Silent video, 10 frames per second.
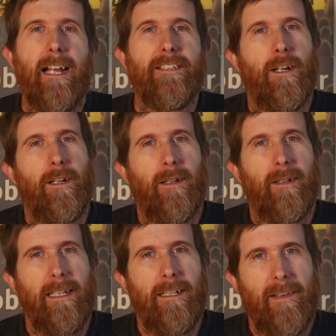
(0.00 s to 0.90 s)
So
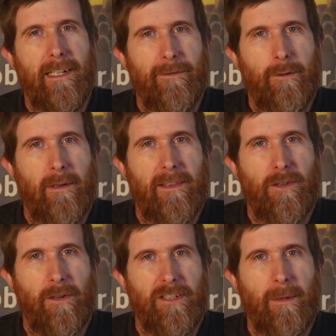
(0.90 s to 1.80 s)
into the interview with
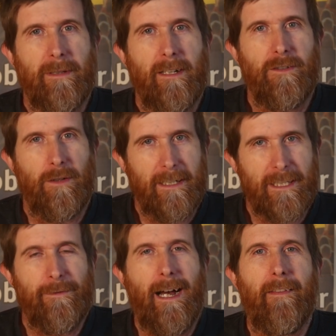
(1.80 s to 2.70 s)
John Shipton,
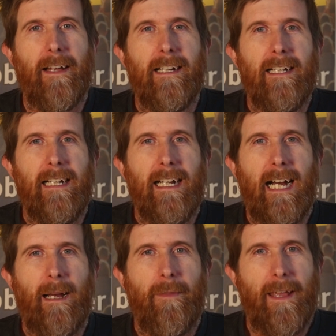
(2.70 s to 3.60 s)
Julian's father.
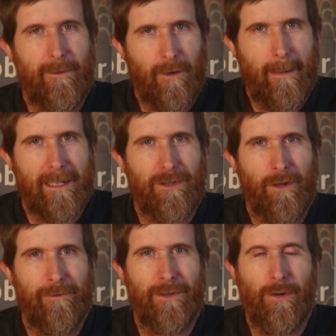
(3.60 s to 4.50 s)
Uh, thanks very much,
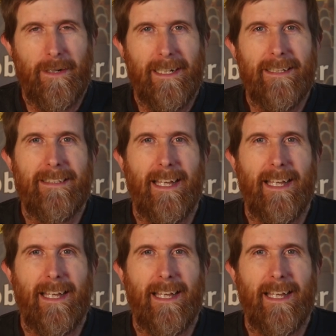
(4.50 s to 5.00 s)
John, for joining us.